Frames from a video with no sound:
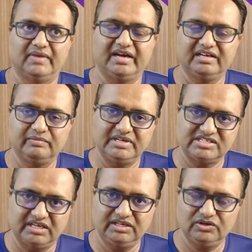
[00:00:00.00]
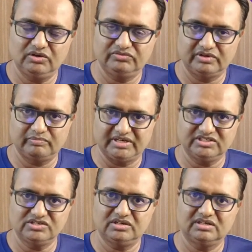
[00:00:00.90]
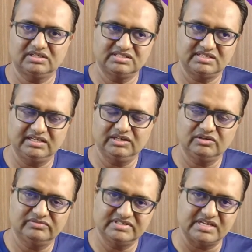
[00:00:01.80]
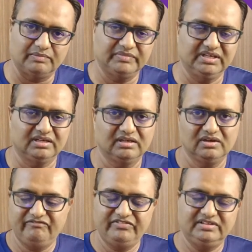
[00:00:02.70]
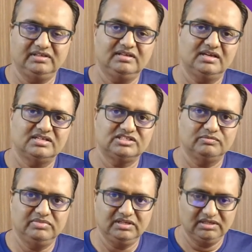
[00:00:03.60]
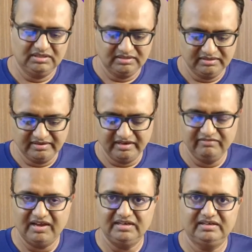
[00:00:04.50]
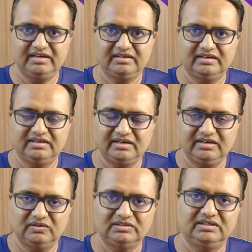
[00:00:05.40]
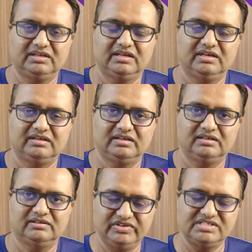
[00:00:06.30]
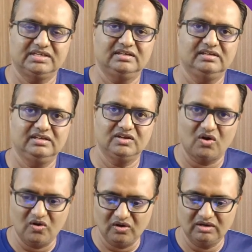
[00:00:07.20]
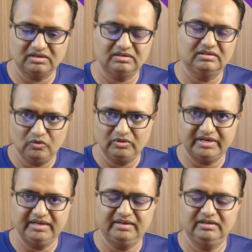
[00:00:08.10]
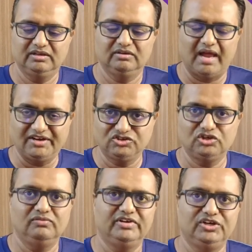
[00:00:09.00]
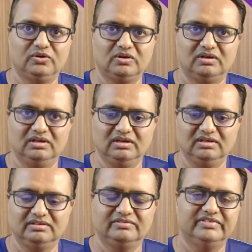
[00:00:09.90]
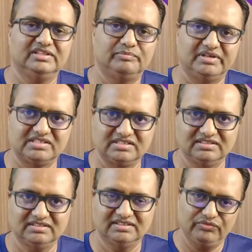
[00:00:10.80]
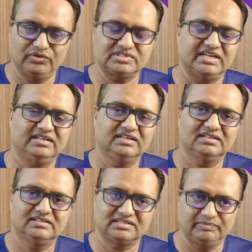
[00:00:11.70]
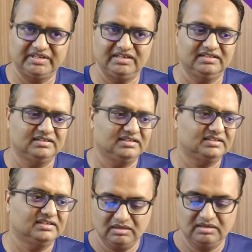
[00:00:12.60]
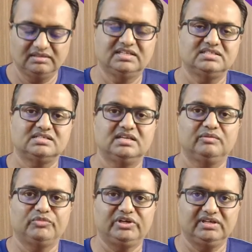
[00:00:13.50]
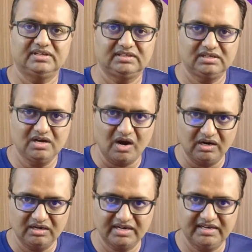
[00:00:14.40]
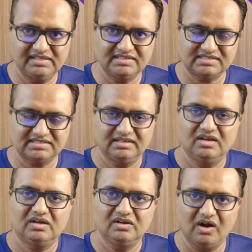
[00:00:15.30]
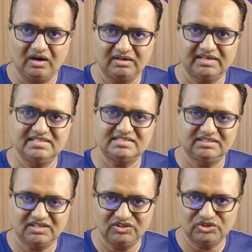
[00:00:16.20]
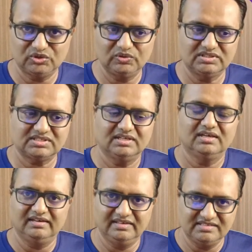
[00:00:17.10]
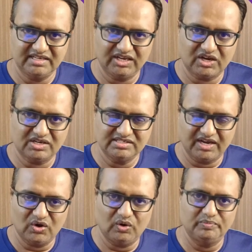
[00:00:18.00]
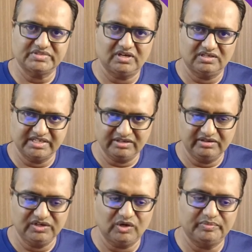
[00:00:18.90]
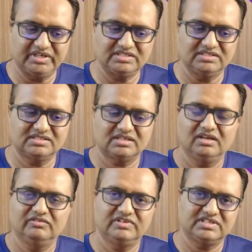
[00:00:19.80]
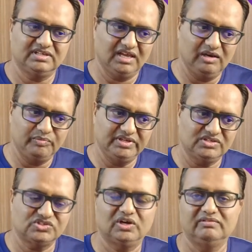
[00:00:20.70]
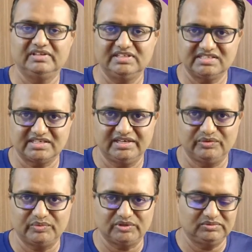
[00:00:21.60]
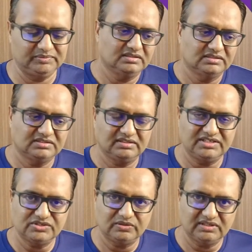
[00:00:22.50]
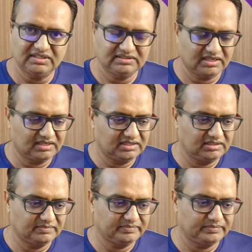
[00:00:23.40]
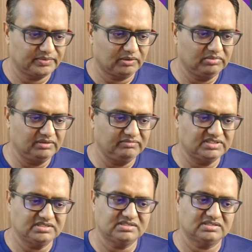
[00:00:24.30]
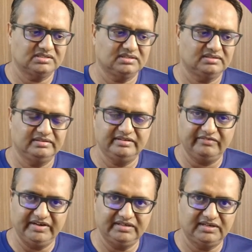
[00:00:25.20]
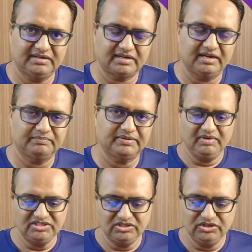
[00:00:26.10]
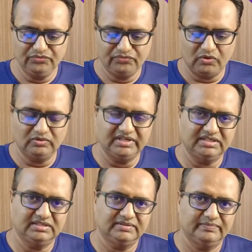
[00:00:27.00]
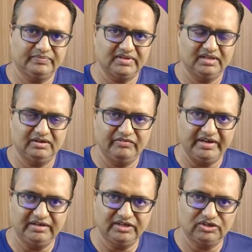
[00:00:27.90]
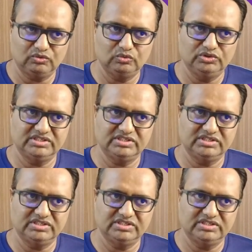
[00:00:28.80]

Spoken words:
agreement signing off or purchase order is signing off is happening, everything has to be revalidated, re-authenticated physically or over a actual video call with the person before signing, something like that. This is like putting the guardrails and controls, and then SecOps or security operations, which can help in solving these kind of problems. So let's go to the third problem, which is the vendor trap. Imagine you found a vendor